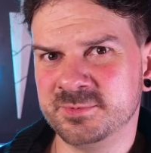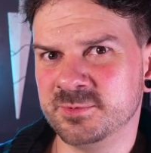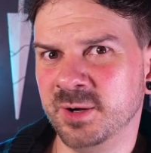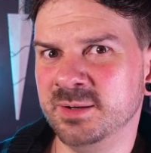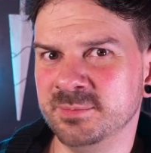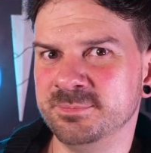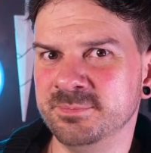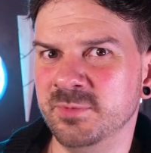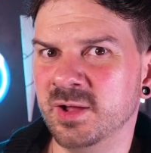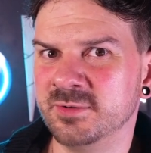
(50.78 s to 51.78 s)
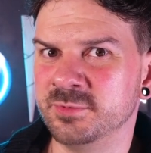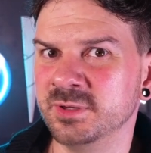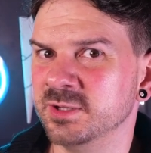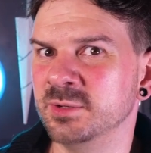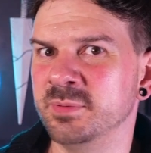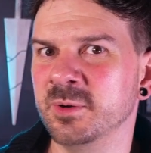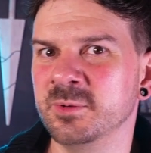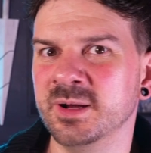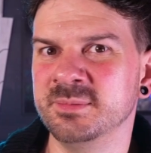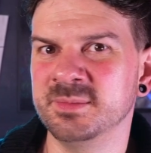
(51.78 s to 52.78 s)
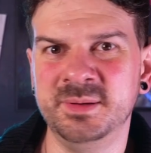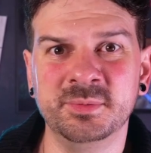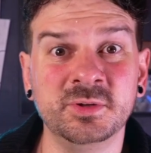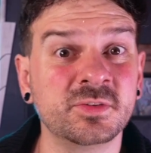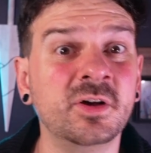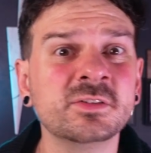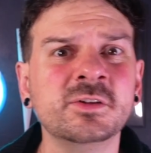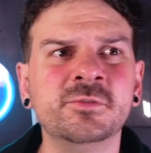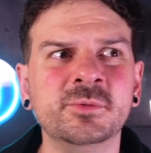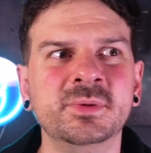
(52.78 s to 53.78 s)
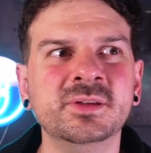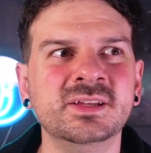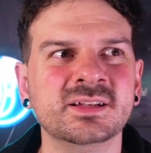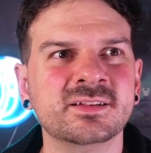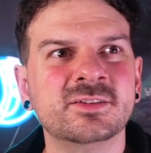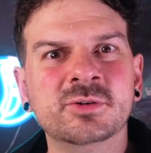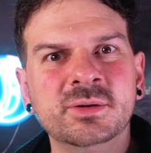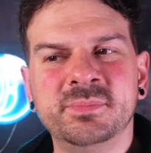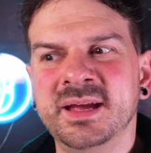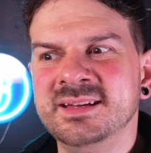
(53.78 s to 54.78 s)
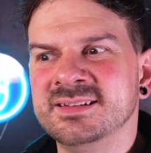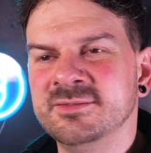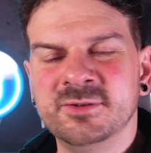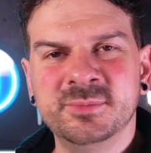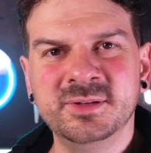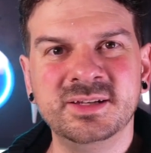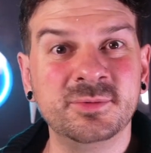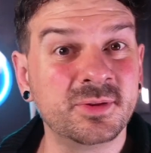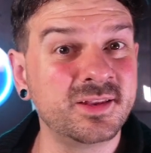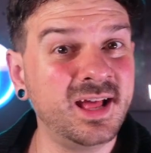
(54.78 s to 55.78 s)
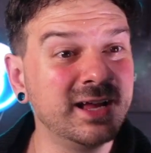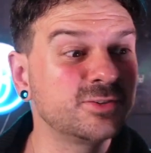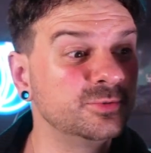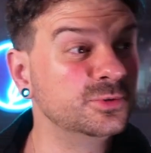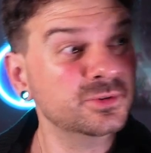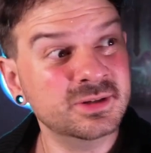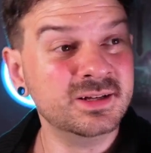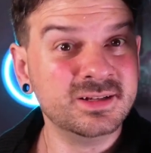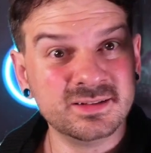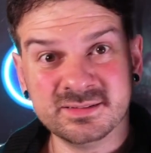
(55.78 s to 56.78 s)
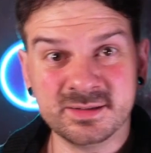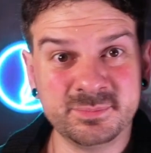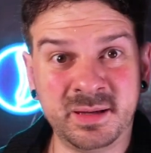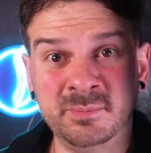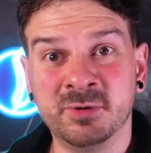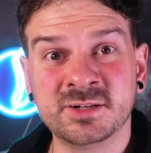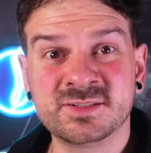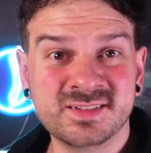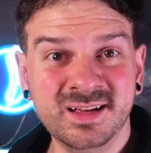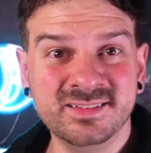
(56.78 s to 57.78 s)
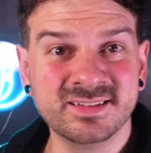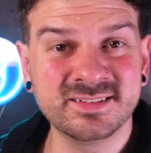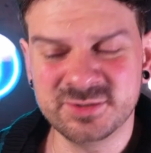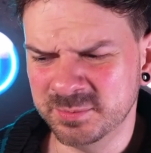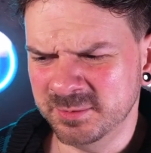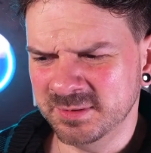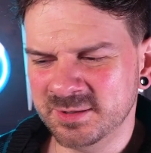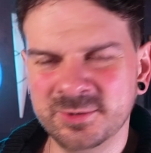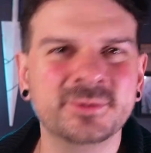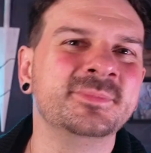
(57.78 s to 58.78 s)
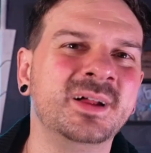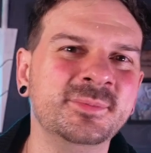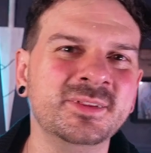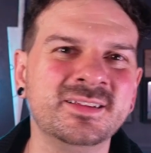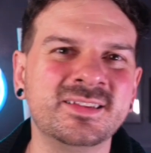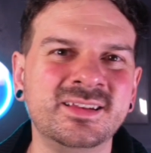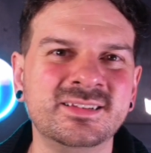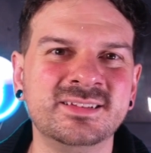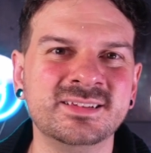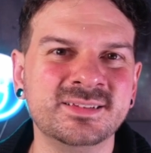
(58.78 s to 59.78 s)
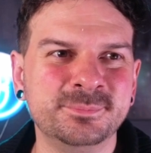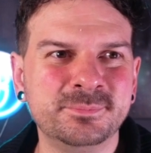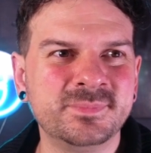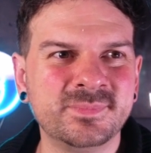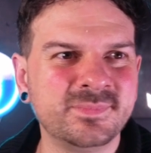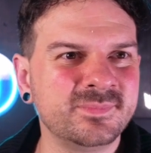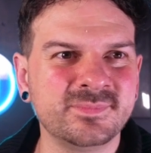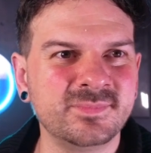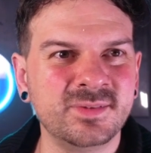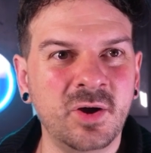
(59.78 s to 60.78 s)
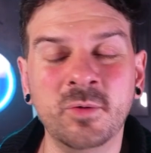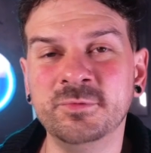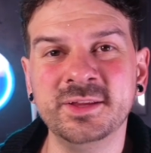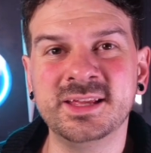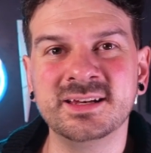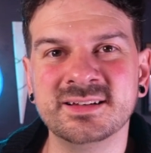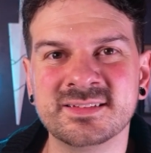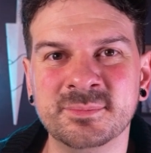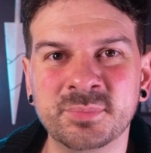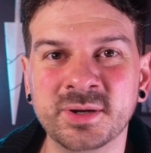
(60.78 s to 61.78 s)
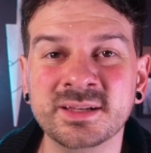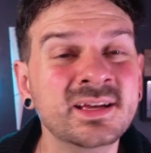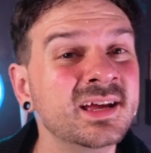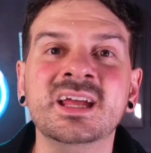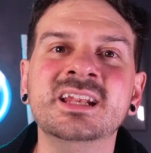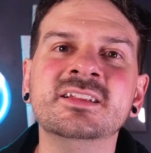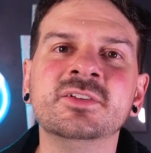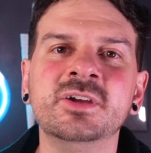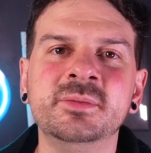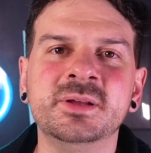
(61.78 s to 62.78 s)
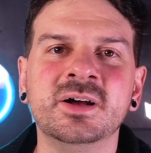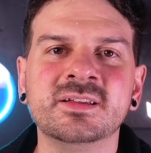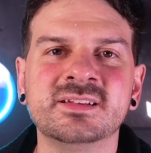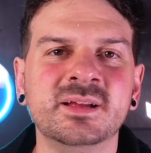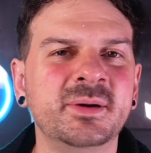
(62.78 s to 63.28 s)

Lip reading: quite a lot of really good programs that people use. Also Vermilion, so you can paint in Vermilion with an actual paintbrush stylus. It should be really cool. I'm really excited to hopefully get it at some point. It is going to be costing